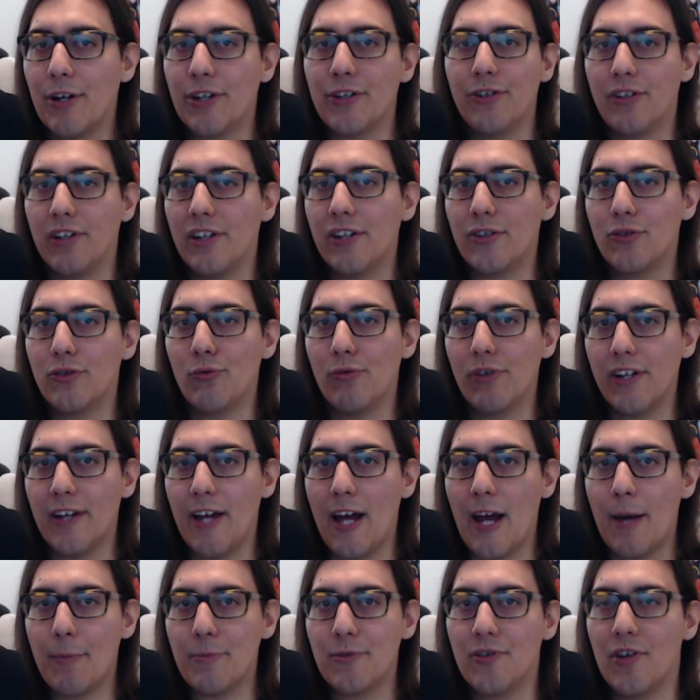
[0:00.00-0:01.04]
you to lead 20
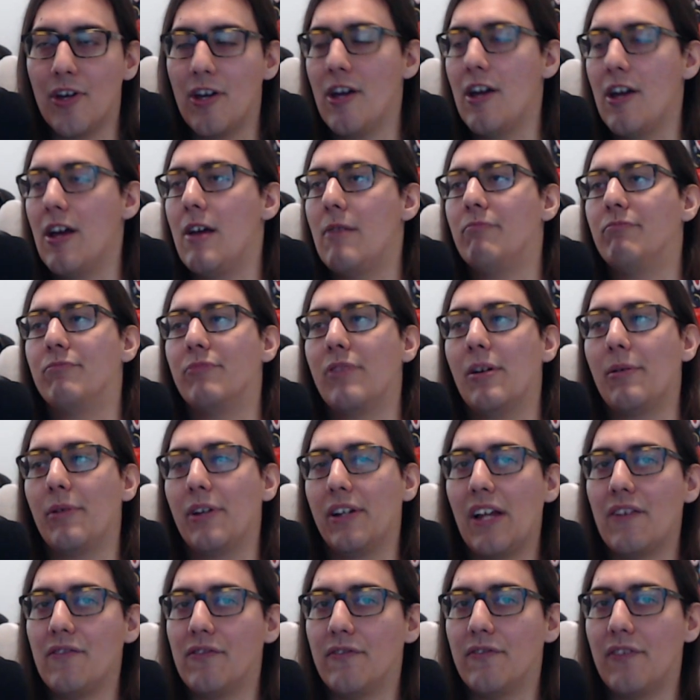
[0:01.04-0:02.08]
laps, probably
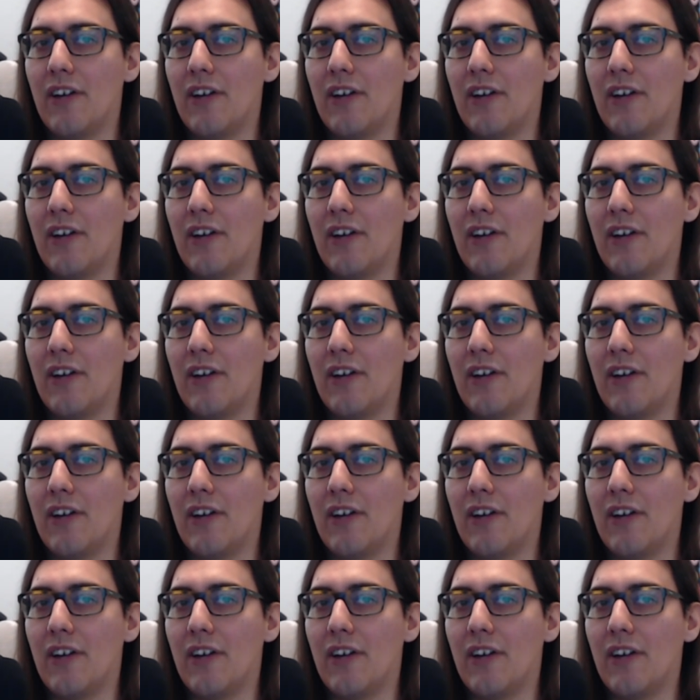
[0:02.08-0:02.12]
11